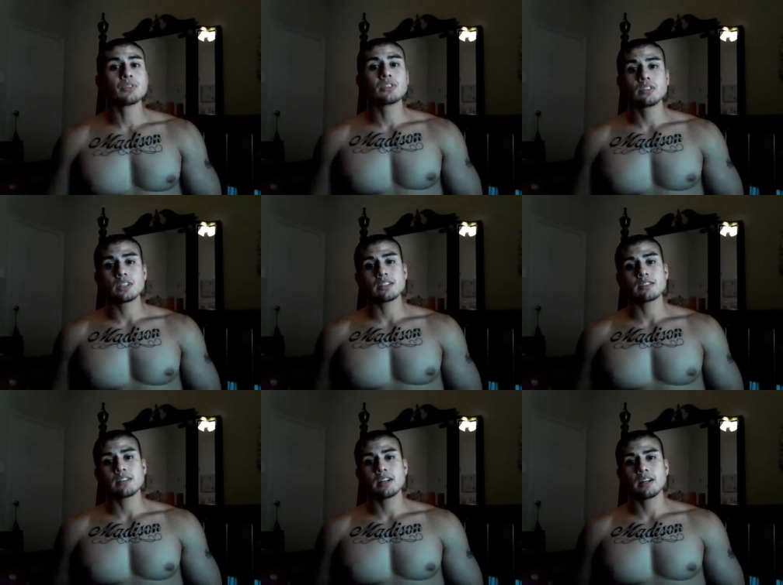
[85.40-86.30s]
I would
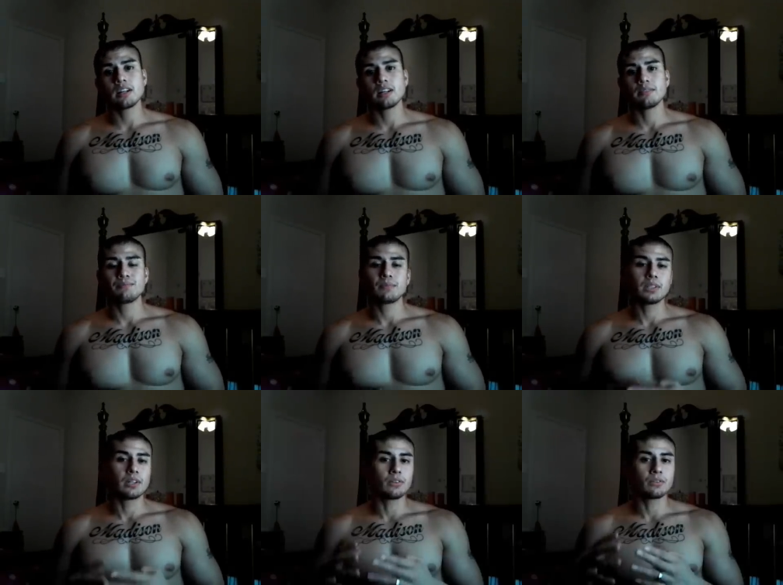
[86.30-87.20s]
suggest, uh,
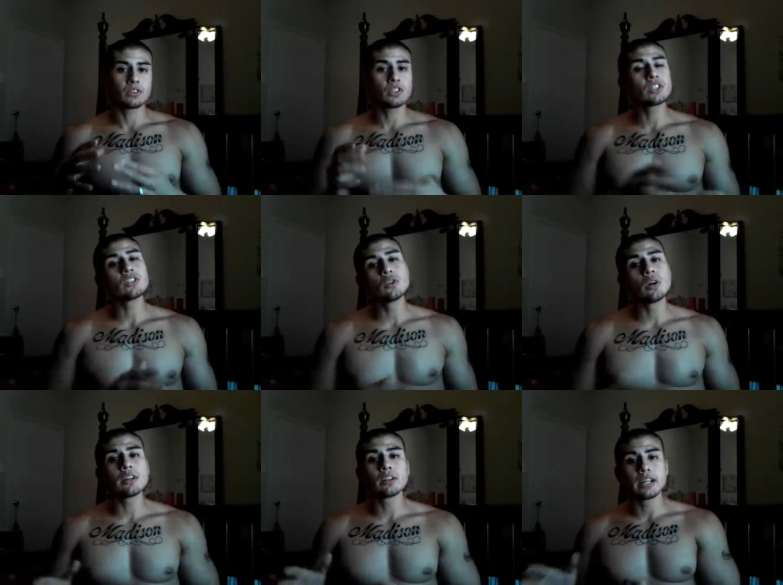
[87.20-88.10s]
you know, you can
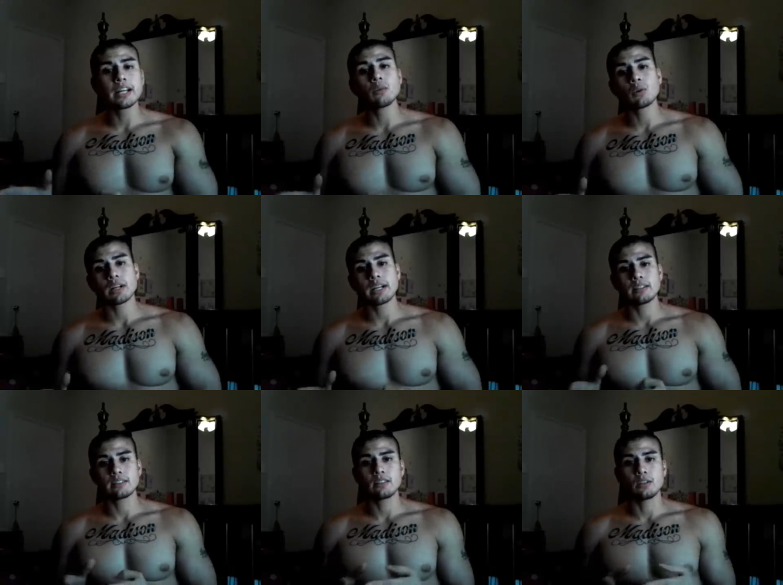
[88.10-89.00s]
do other leg
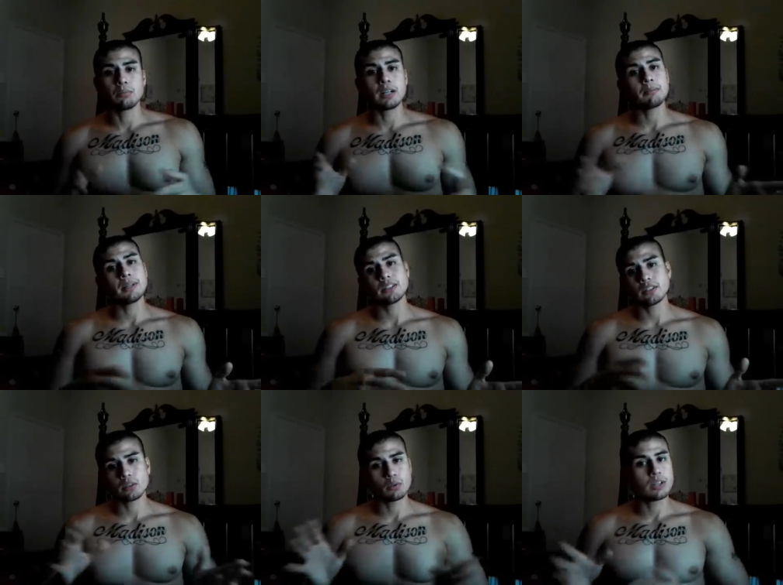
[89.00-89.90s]
workouts, you know,
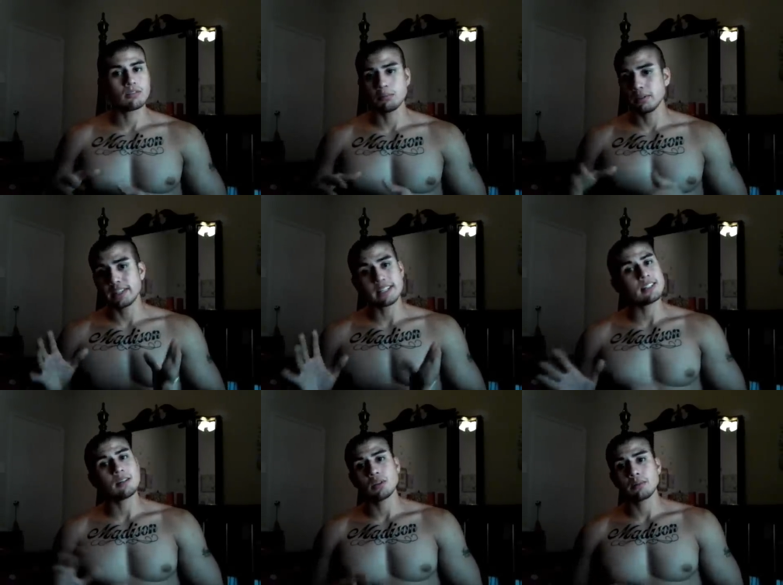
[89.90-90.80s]
plyometrics or whatever, but
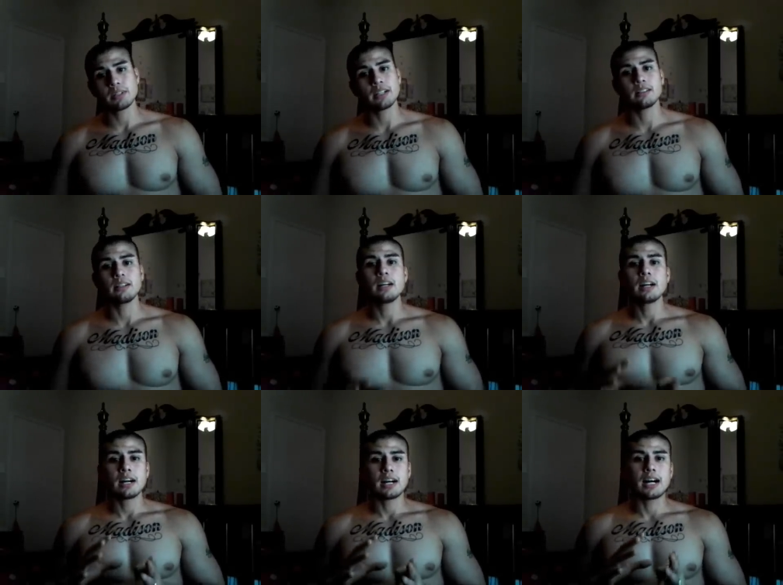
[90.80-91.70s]
that's not what I'm telling you.
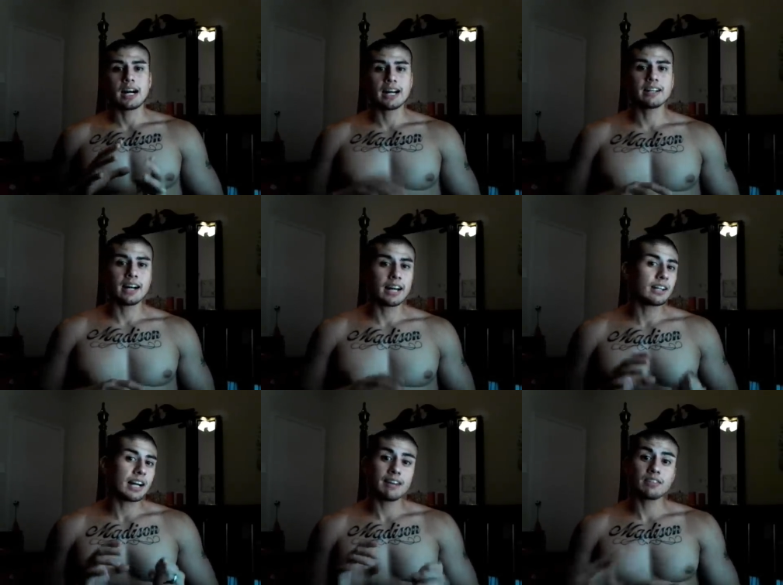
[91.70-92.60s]
I,
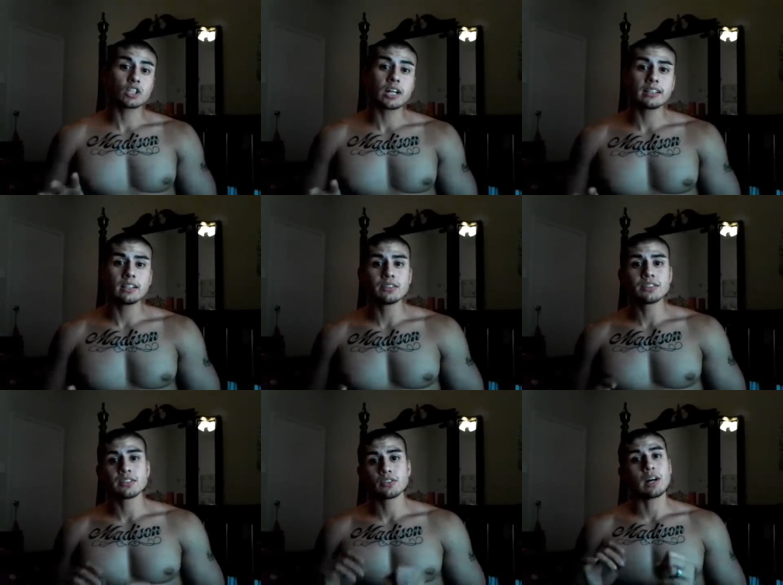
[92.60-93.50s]
I, I haven't tried
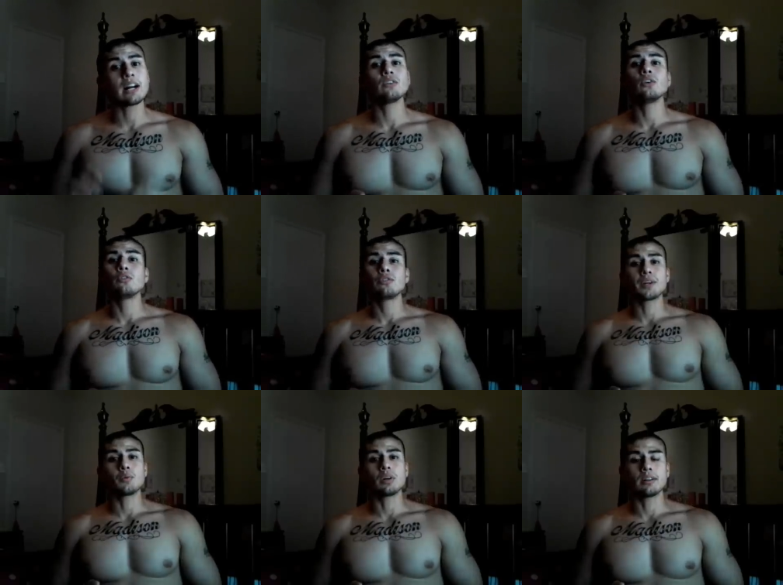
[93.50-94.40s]
those, so I don't know
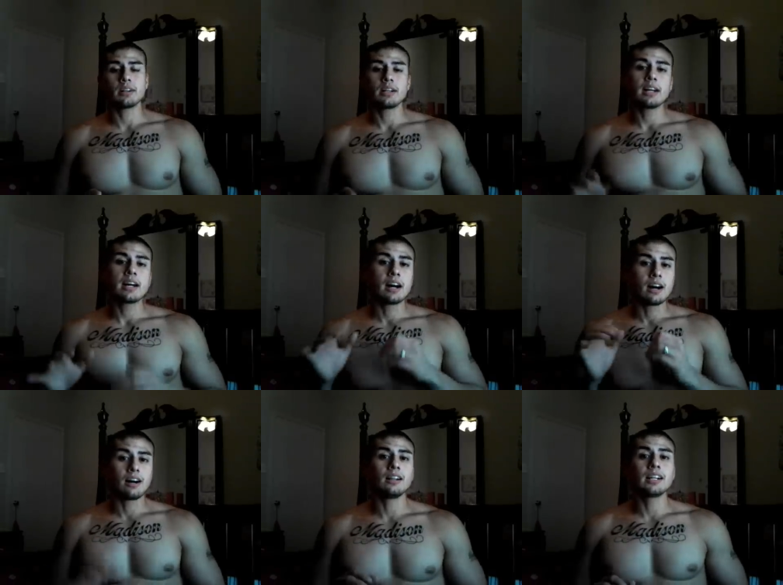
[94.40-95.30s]
if they work.
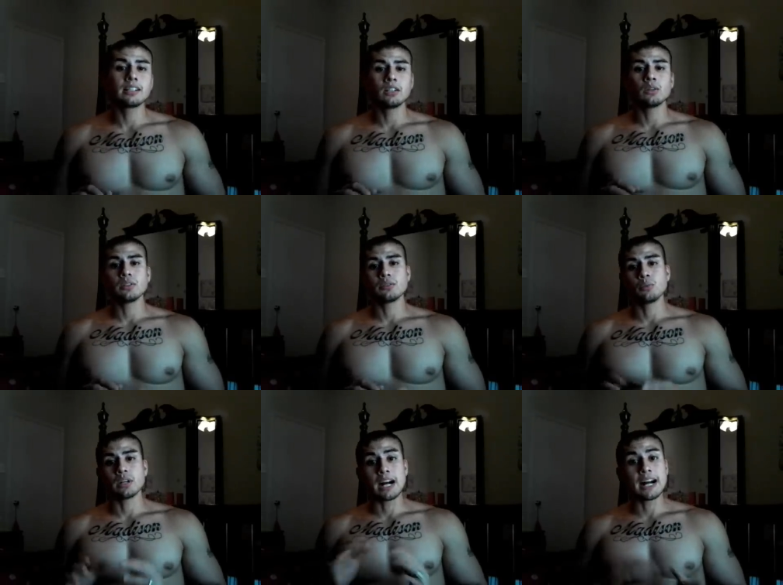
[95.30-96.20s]
All I know
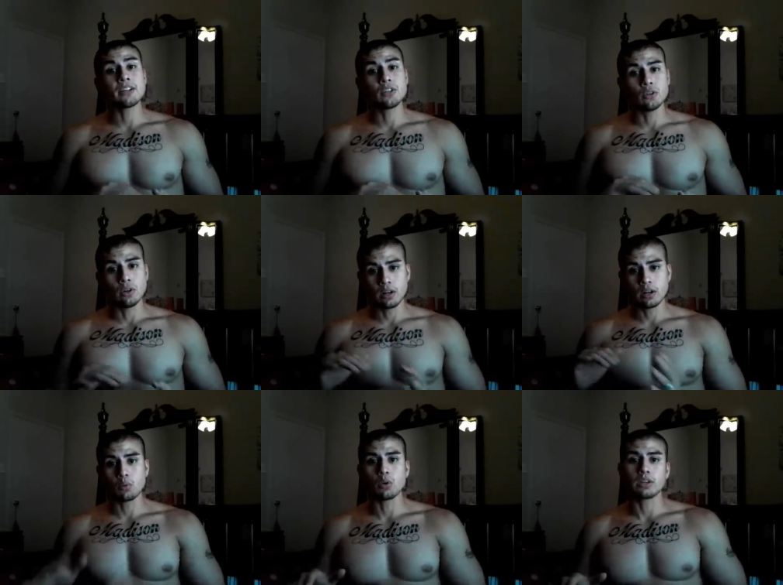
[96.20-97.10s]
is what I do
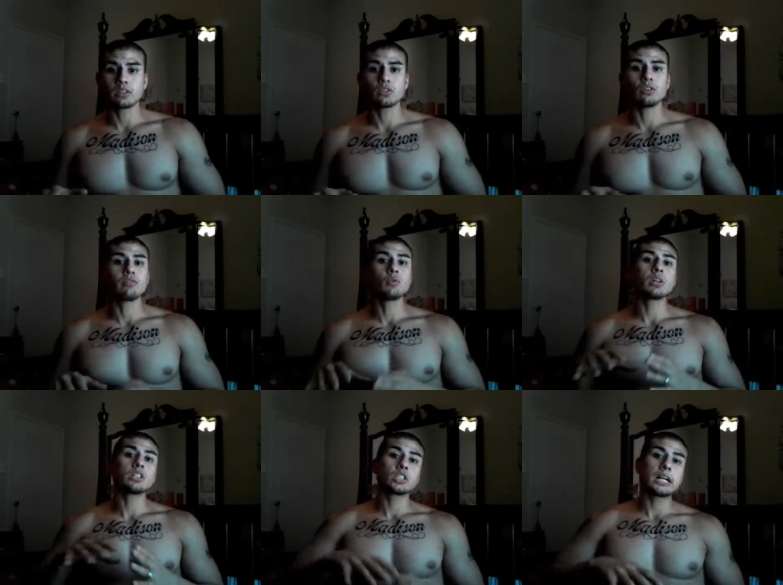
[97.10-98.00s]
works. So if
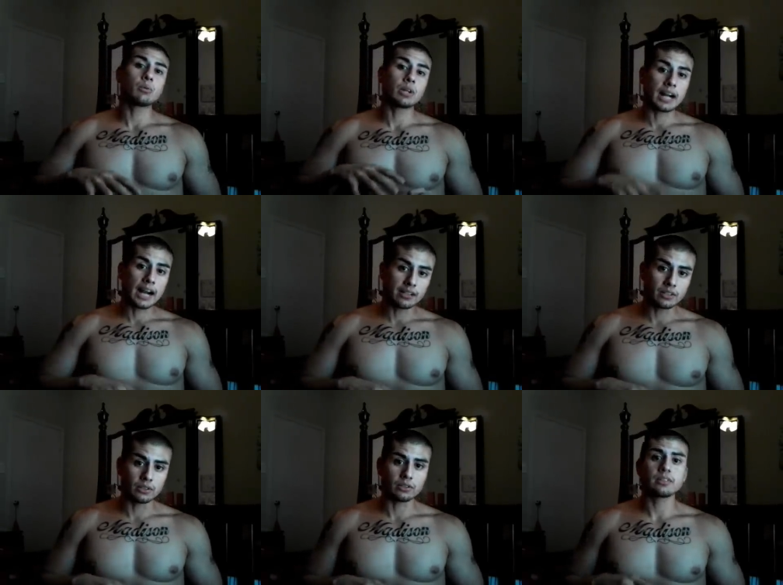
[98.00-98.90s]
you want to try what
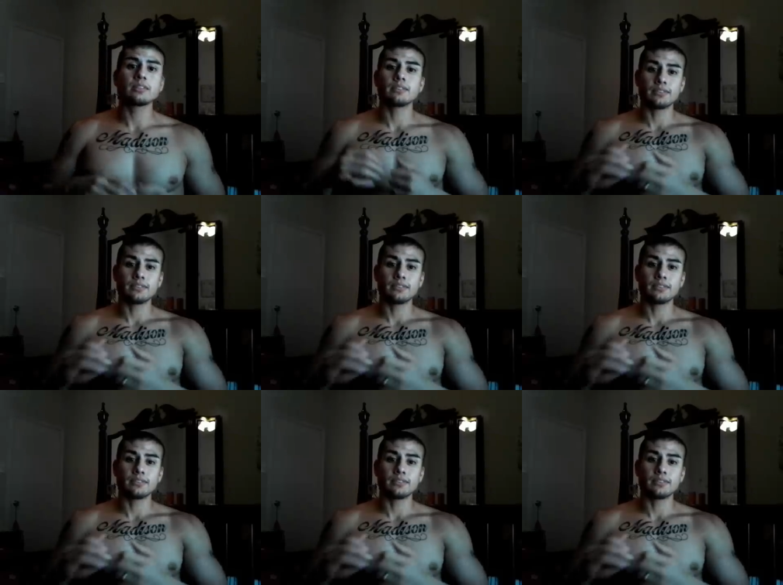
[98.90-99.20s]
I do,